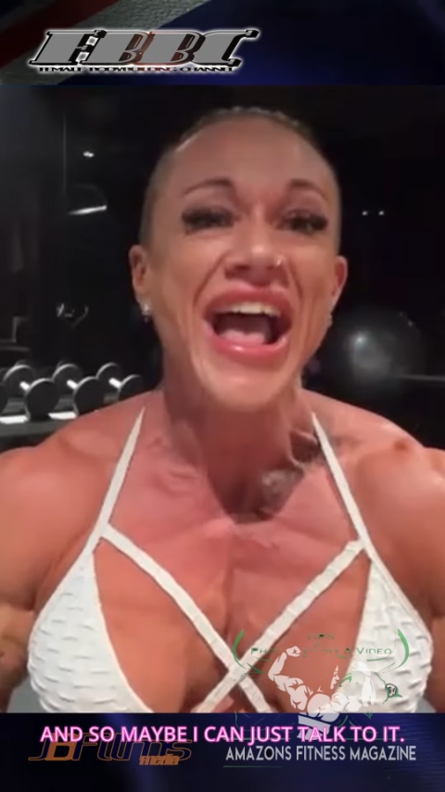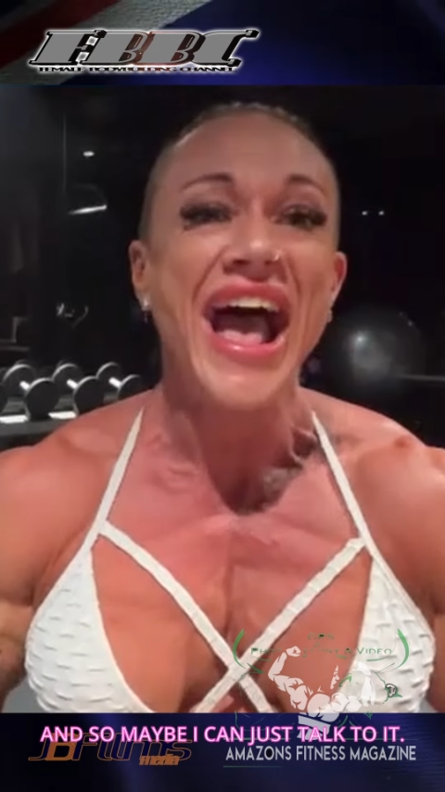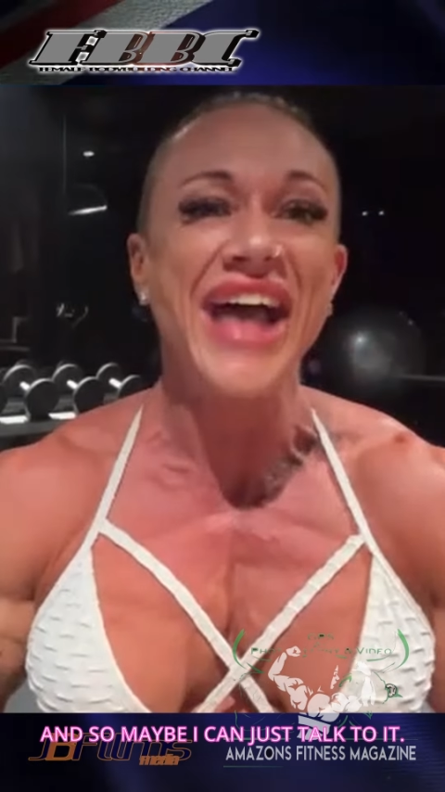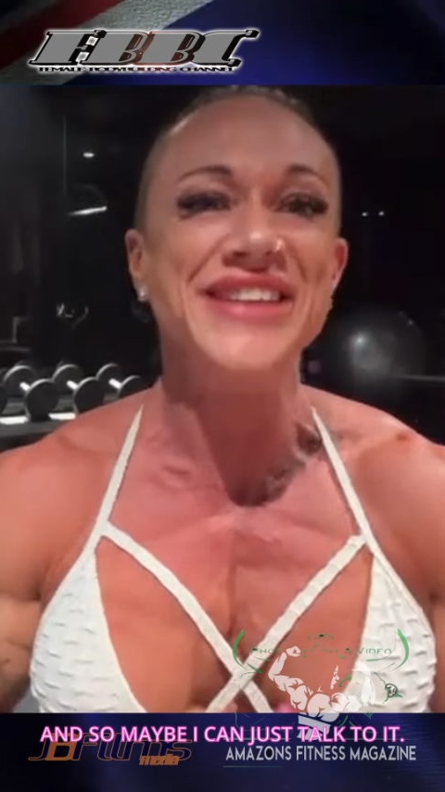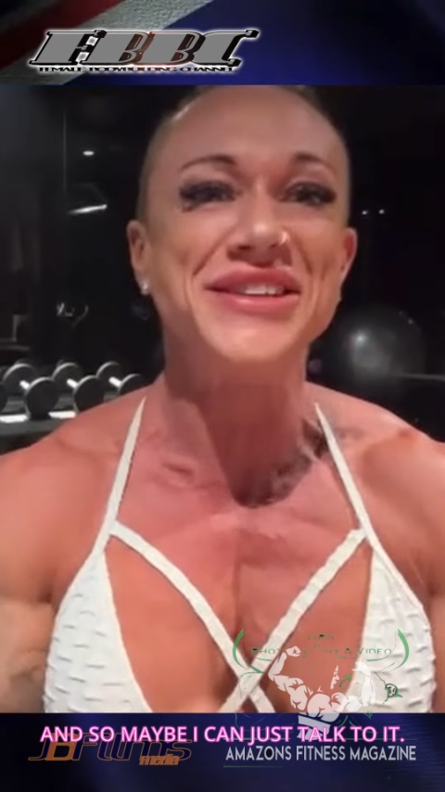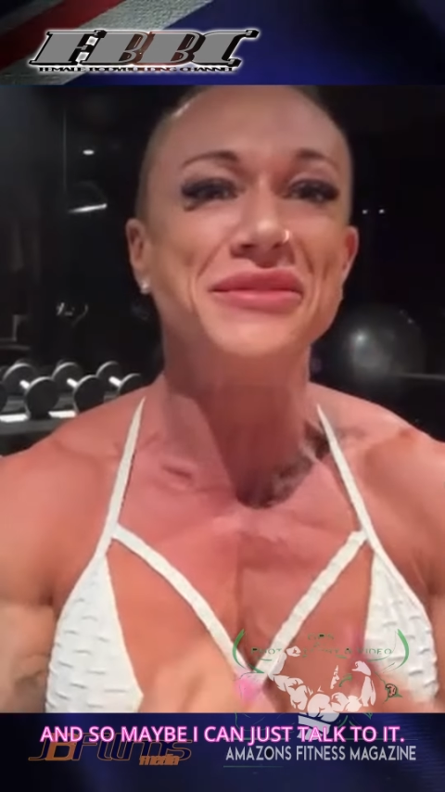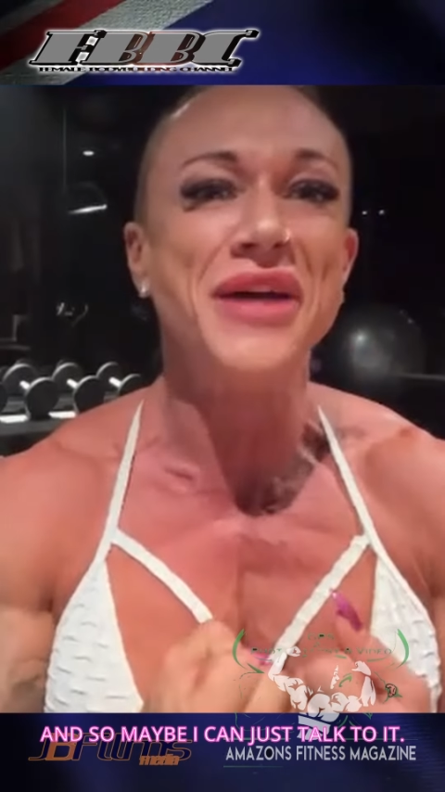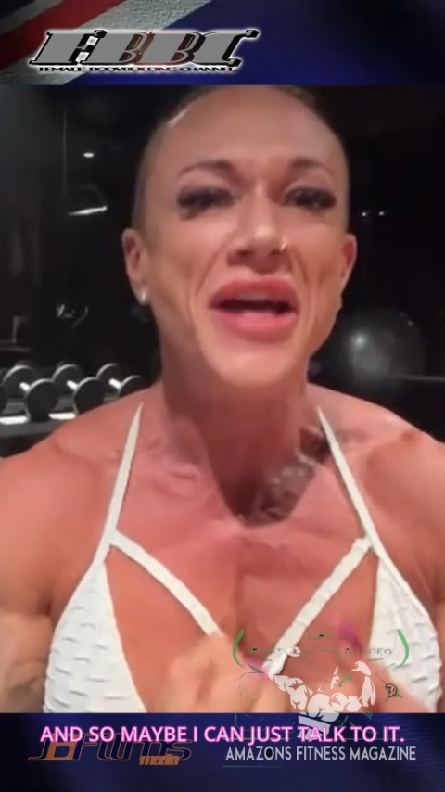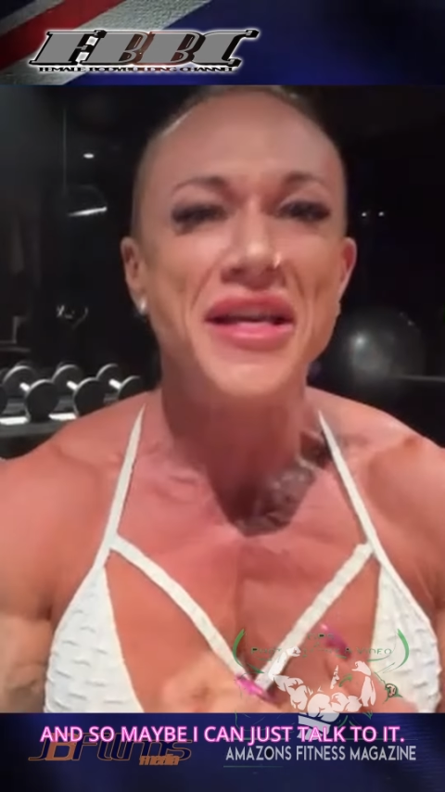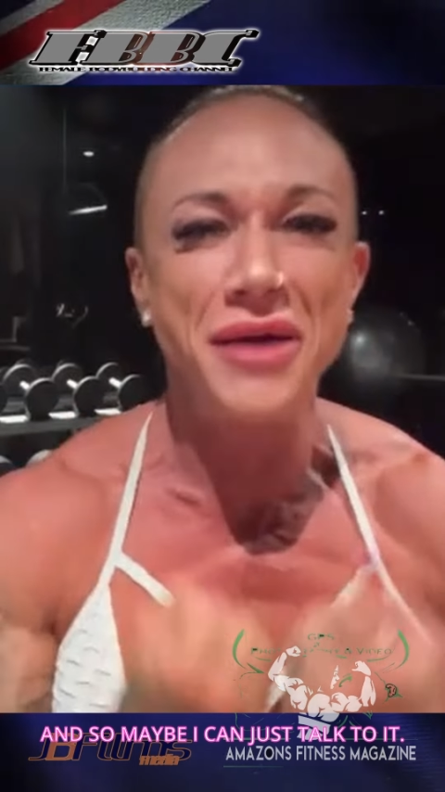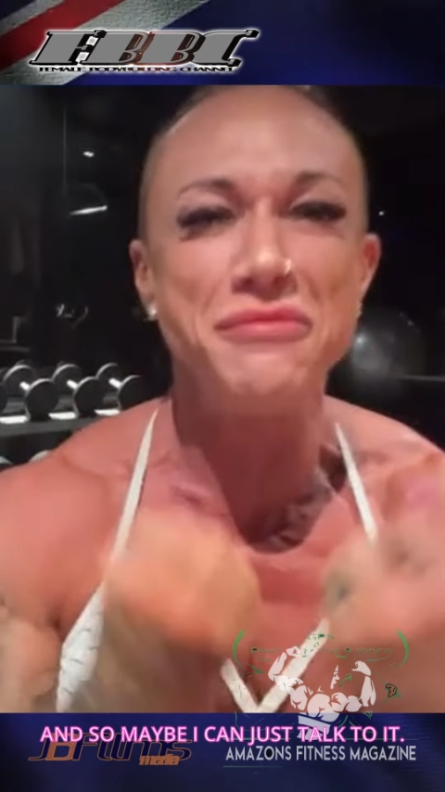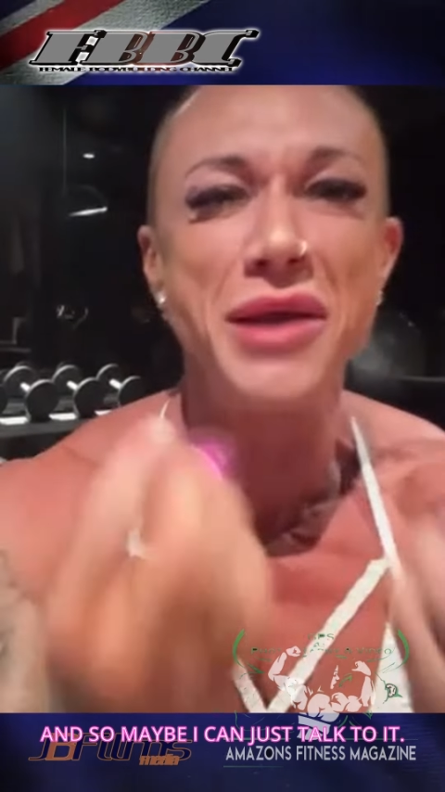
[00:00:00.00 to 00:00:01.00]
that's,
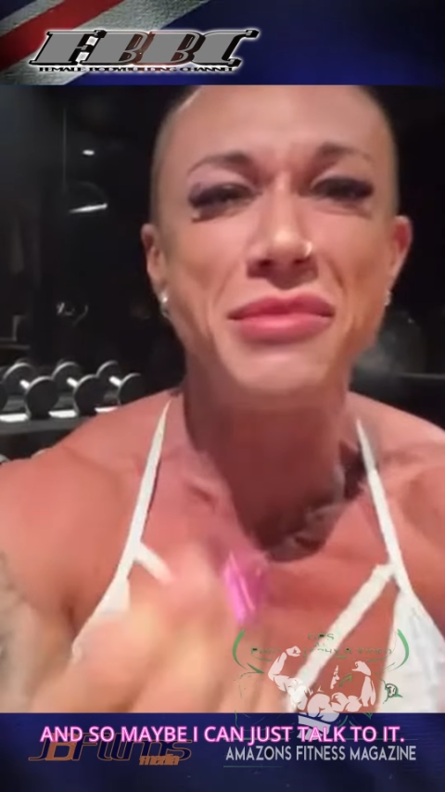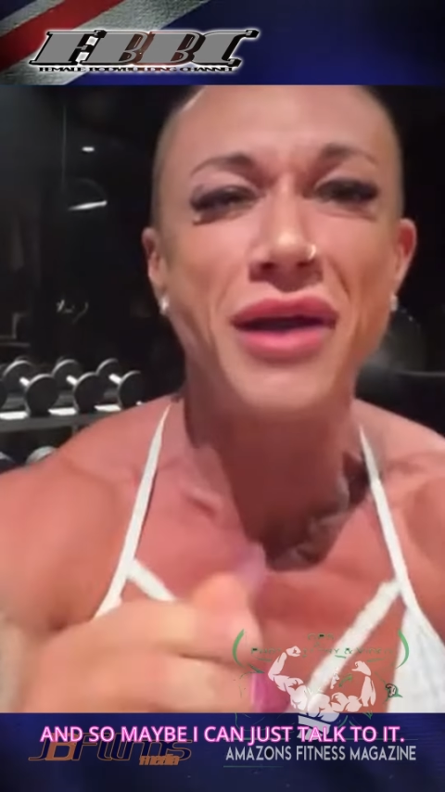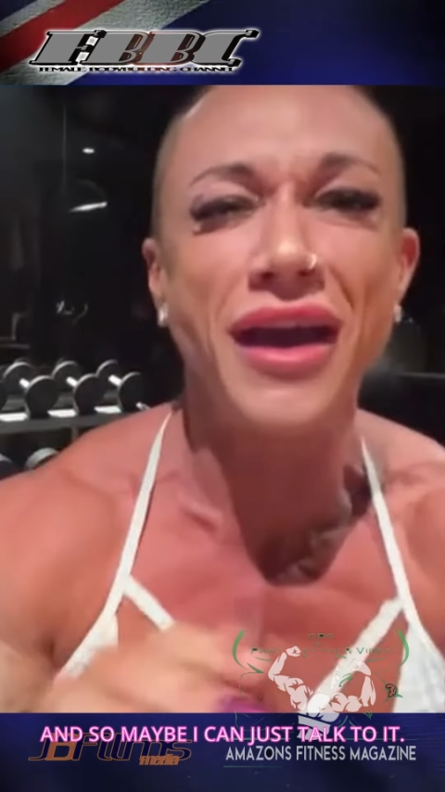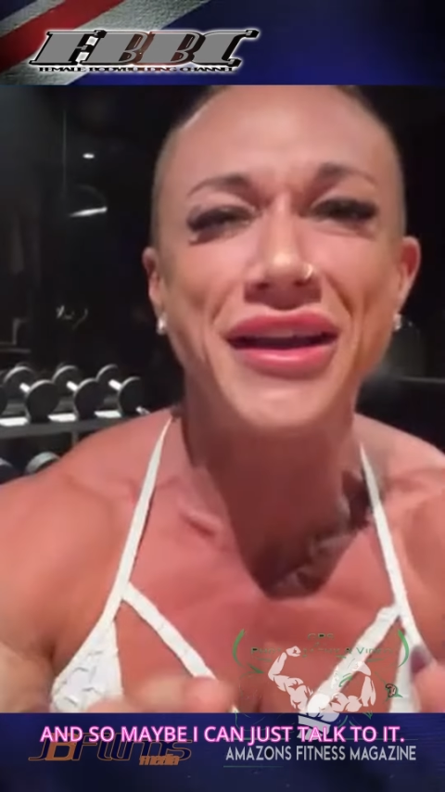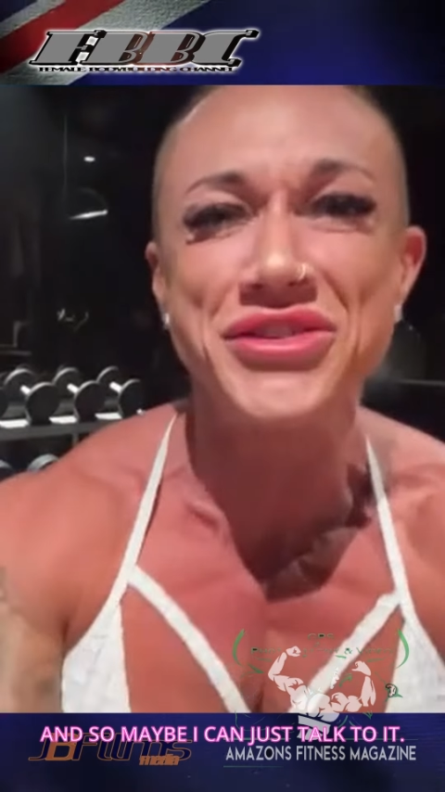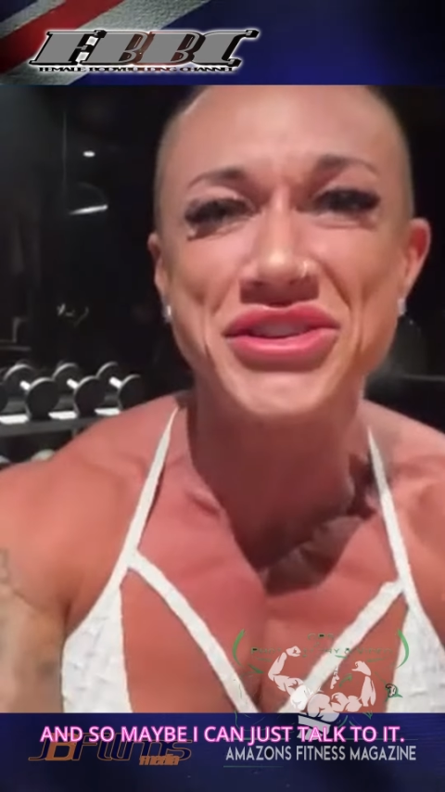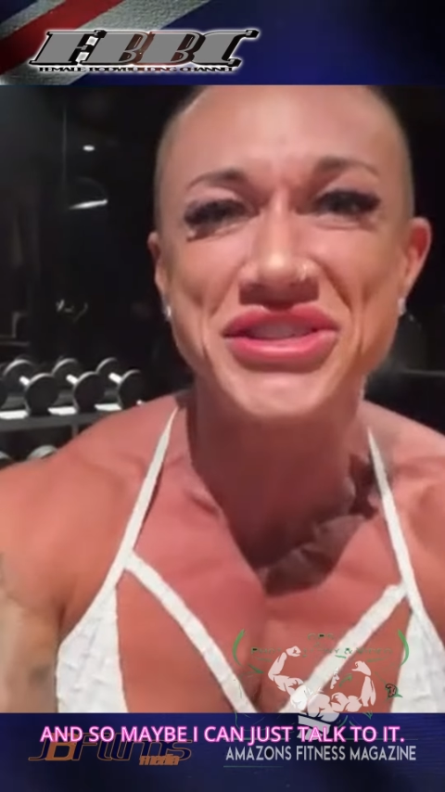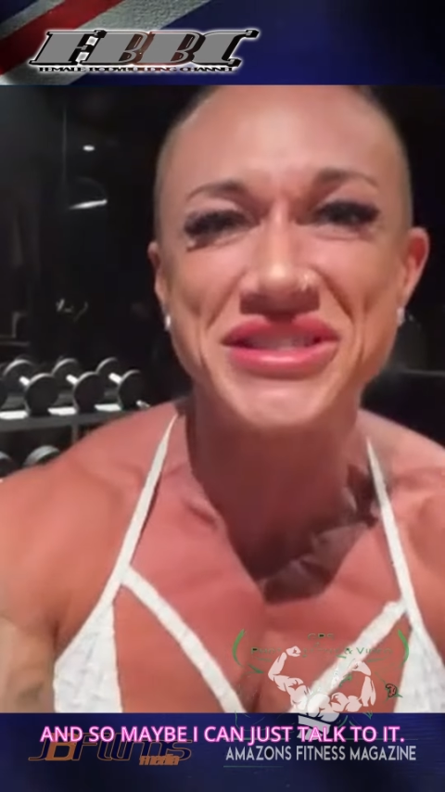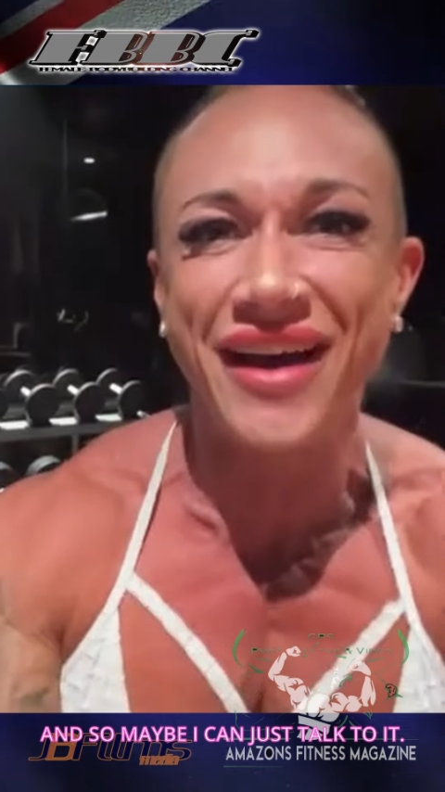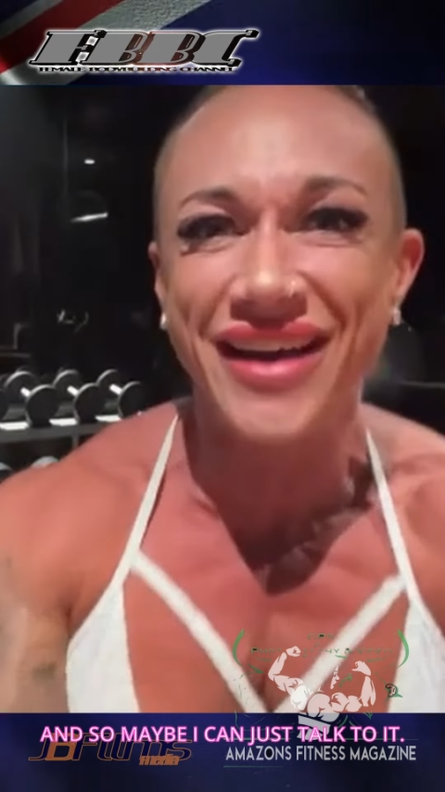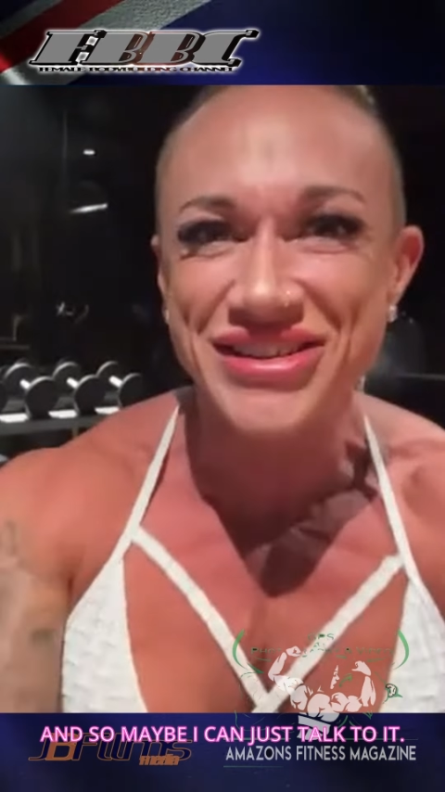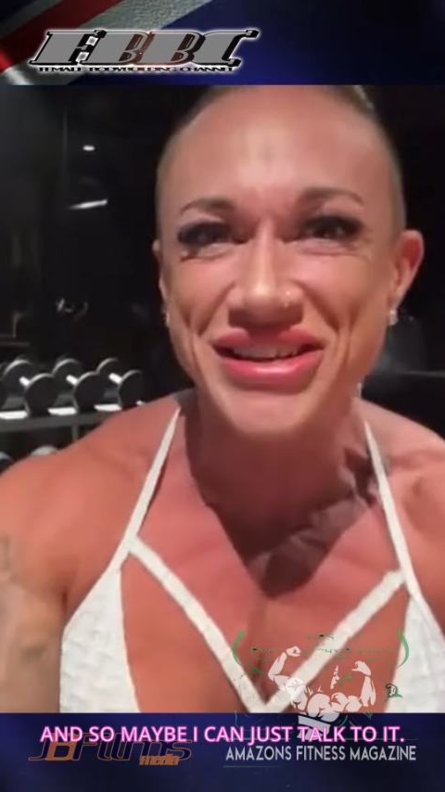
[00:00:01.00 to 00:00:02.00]
that's like maybe that's I can just touch